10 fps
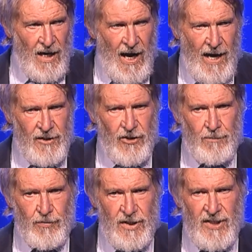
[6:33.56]
and to
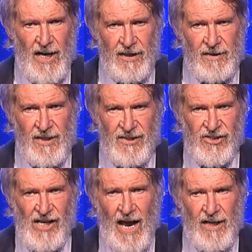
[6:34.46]
protect the
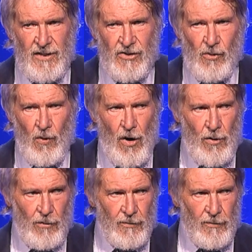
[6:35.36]
status quo.